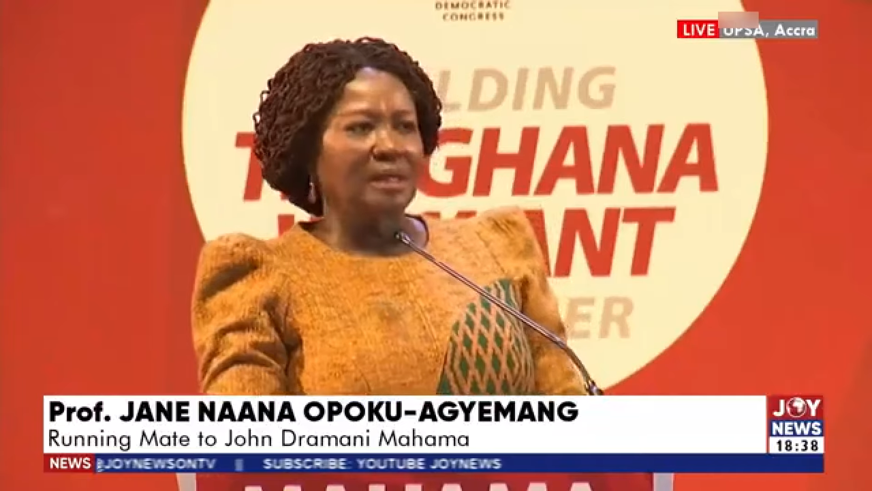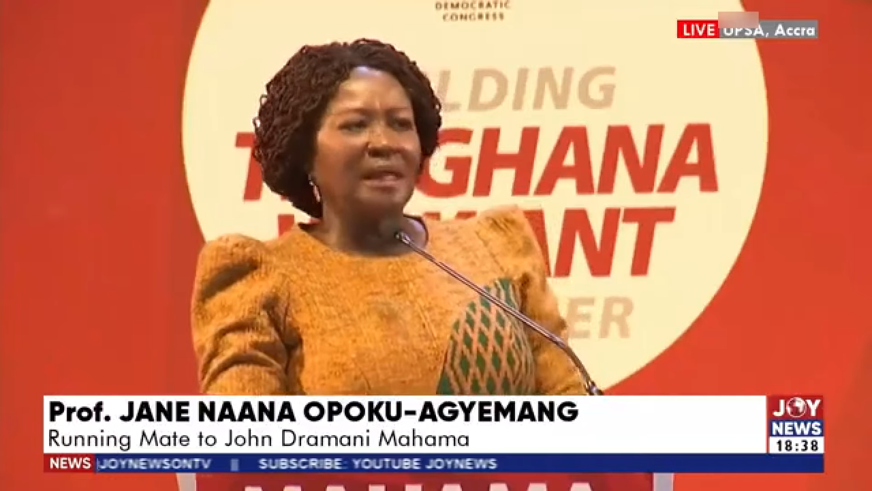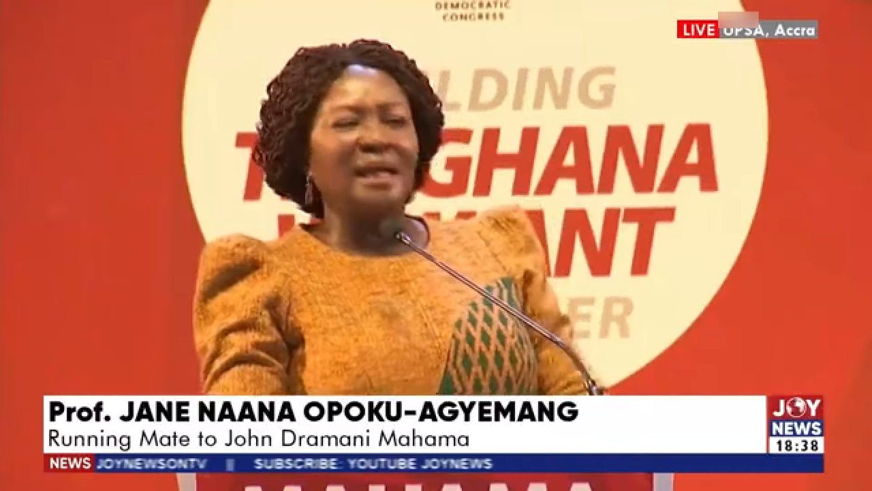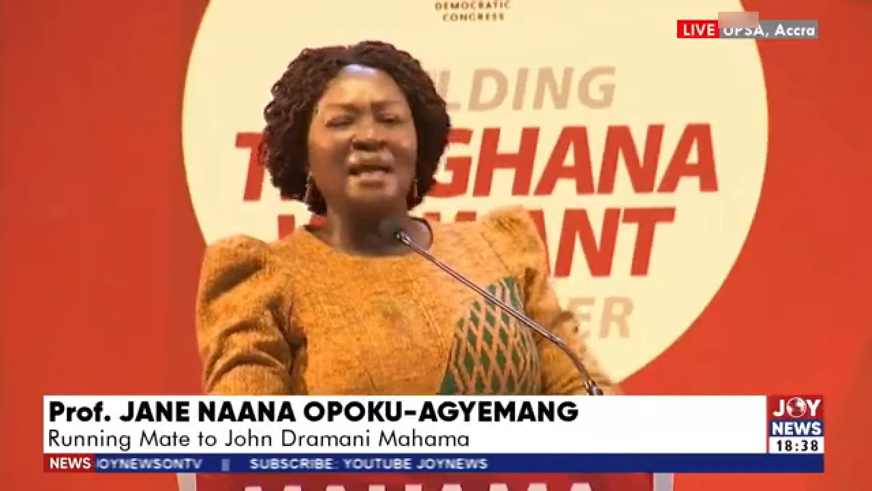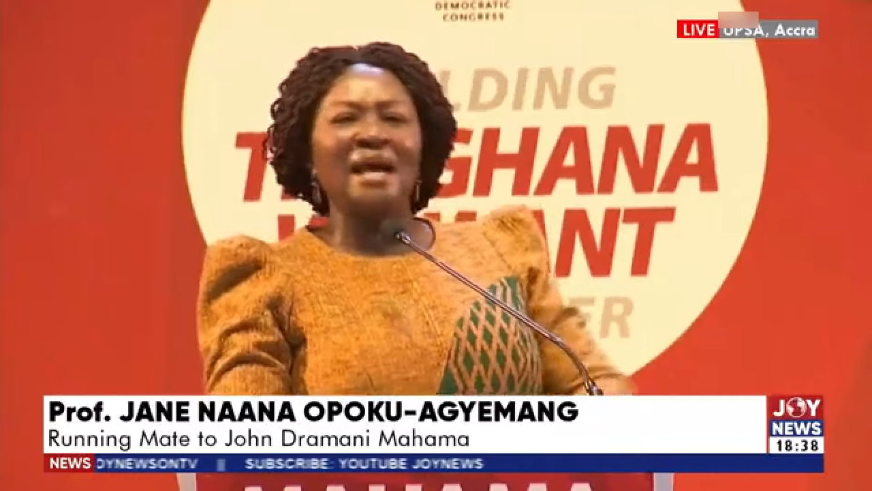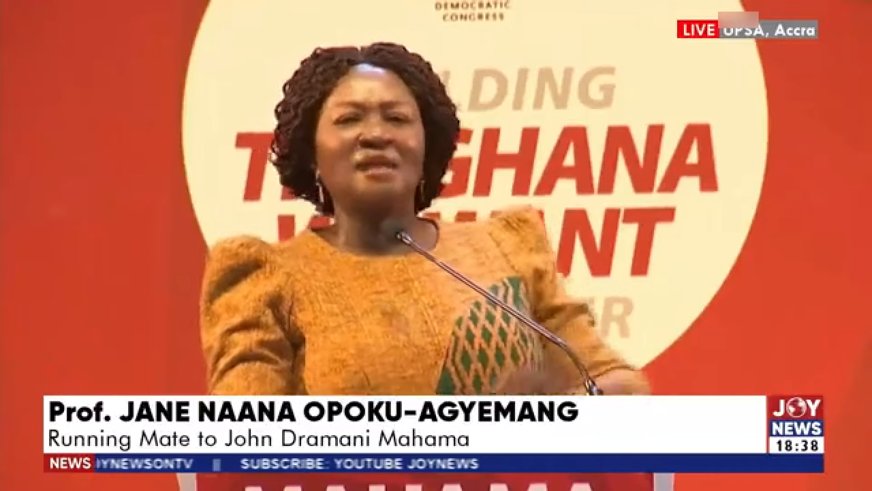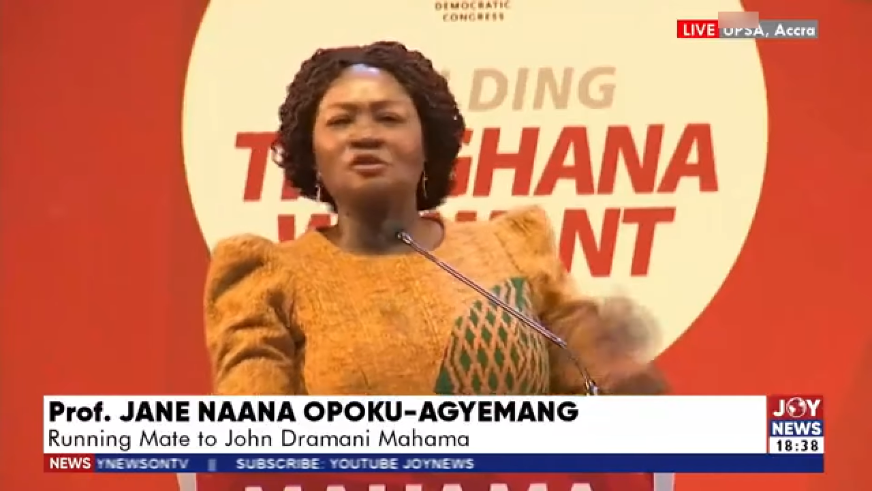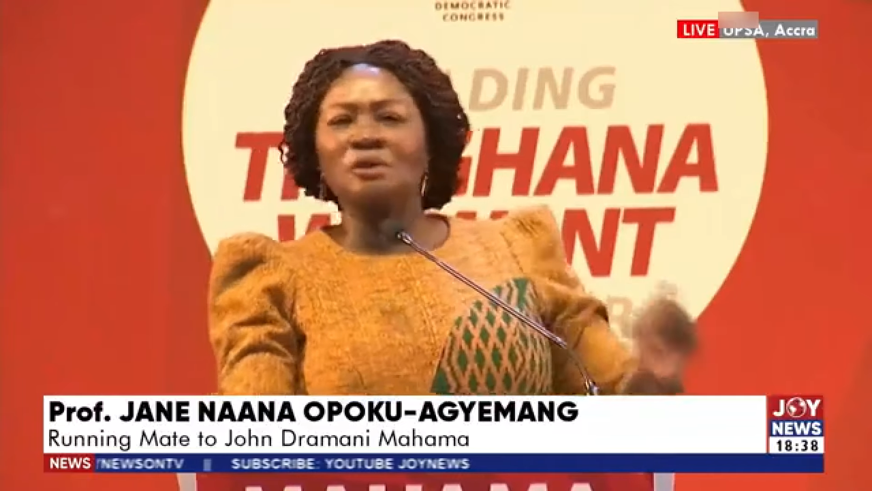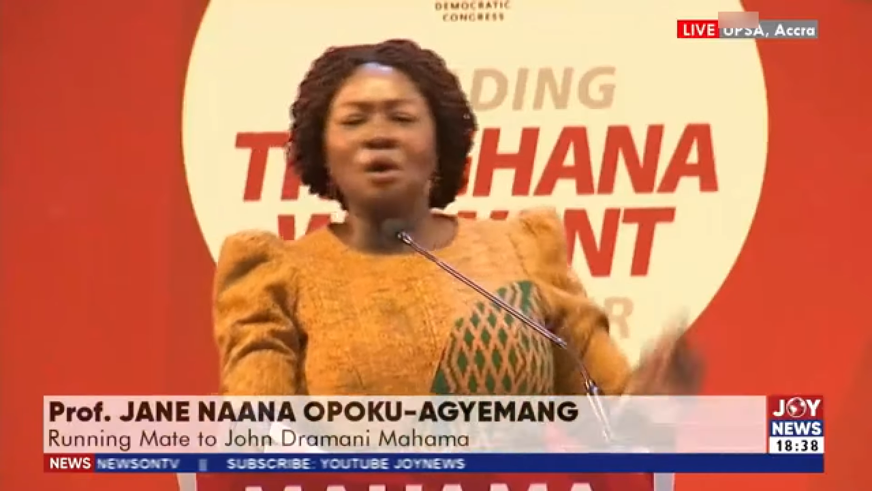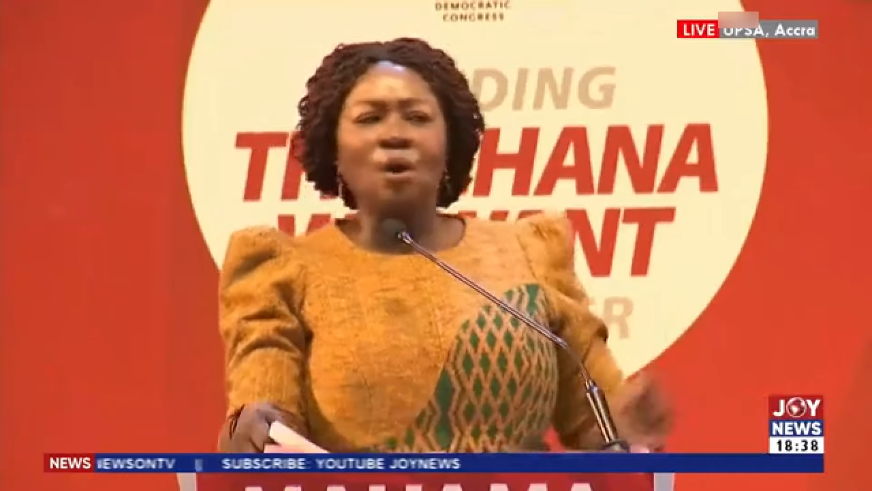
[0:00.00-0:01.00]
declare
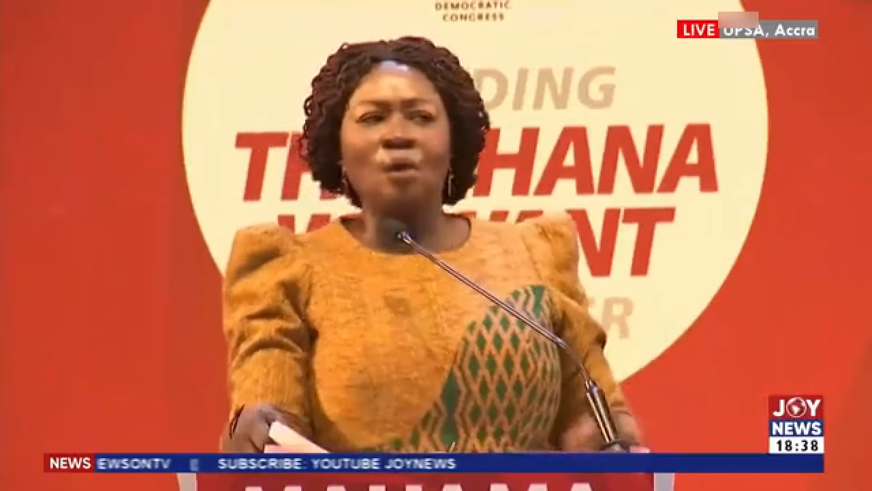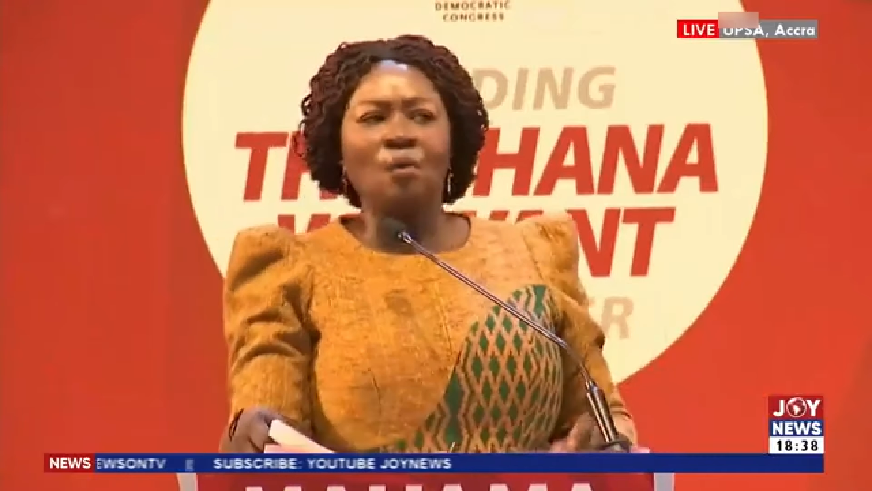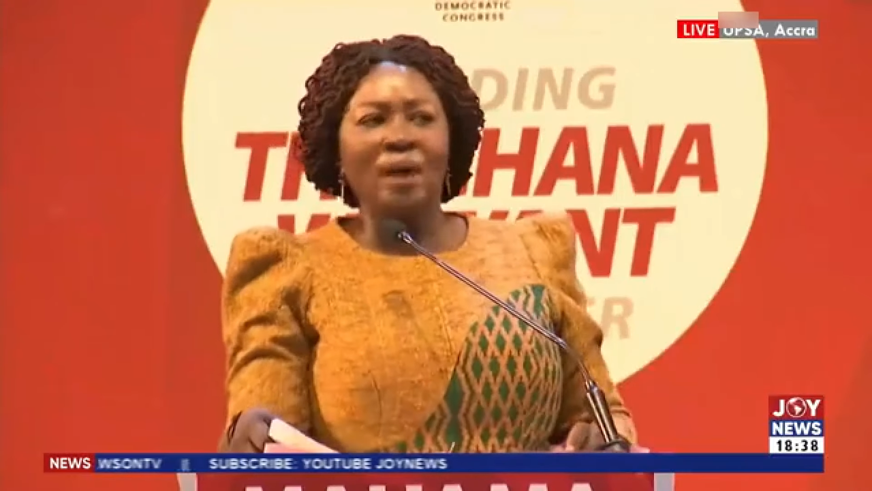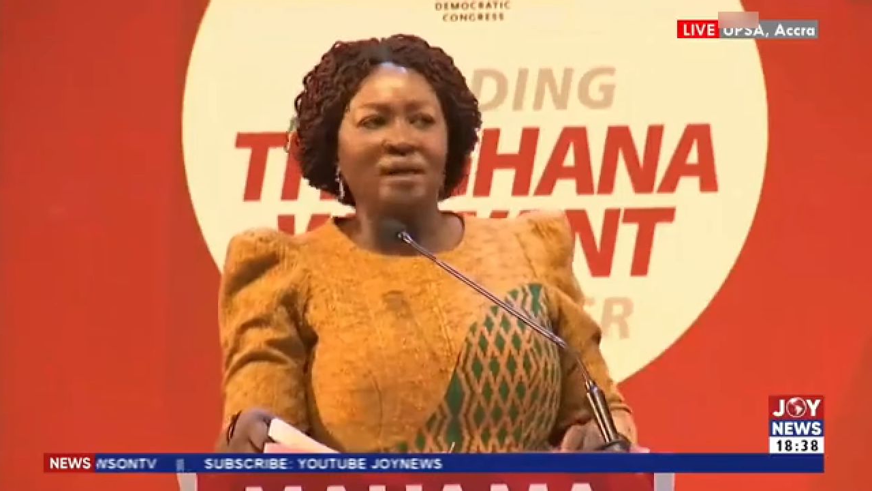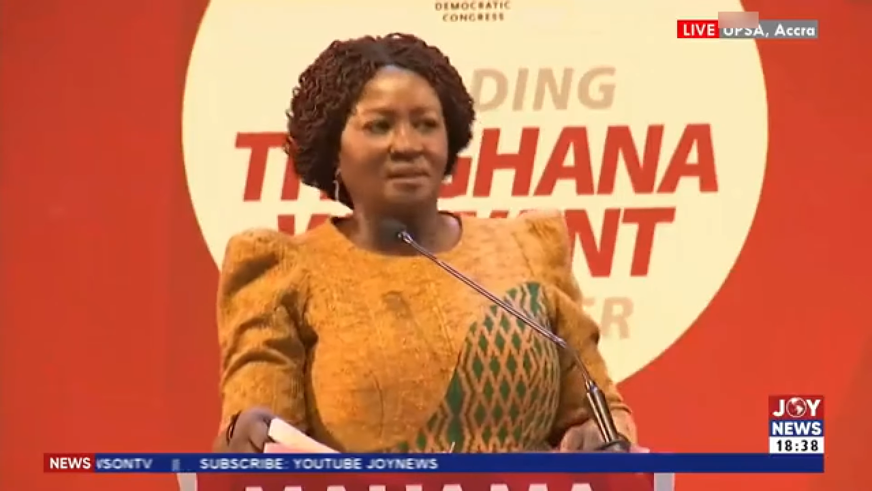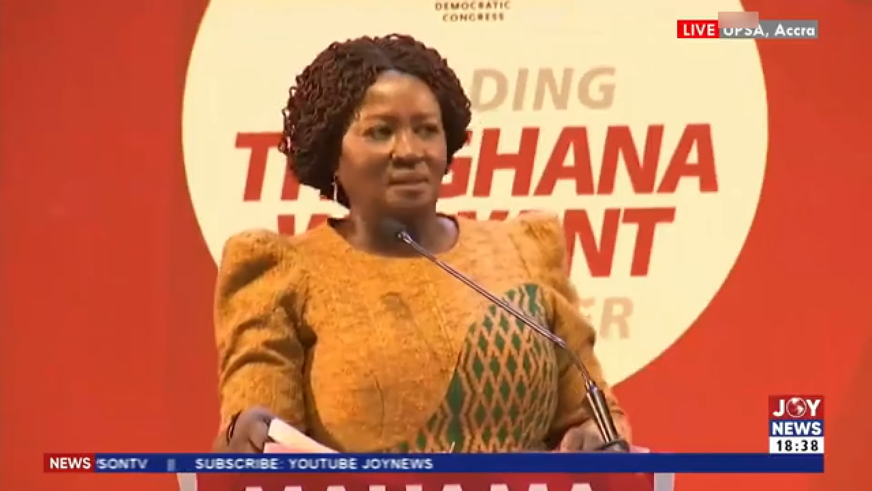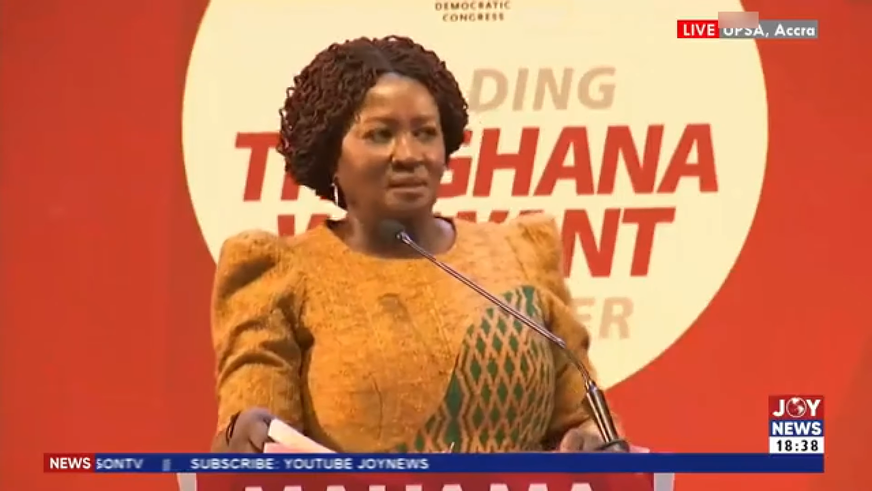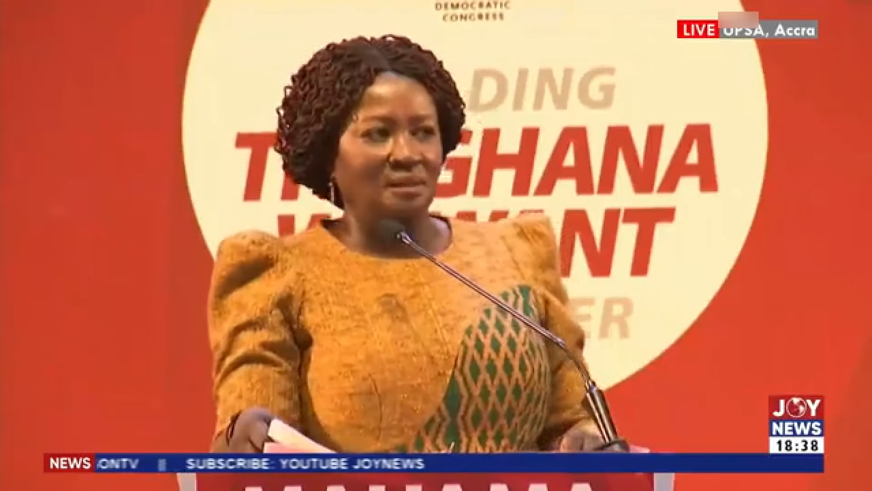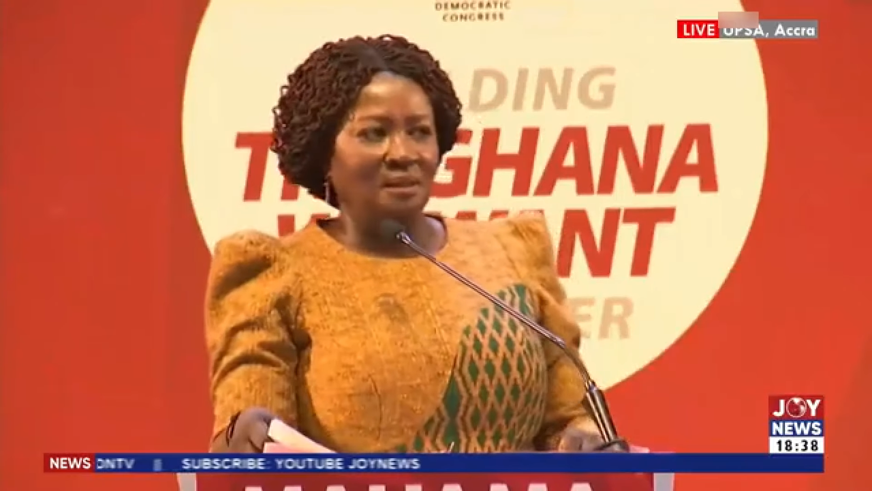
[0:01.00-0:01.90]
to the whole world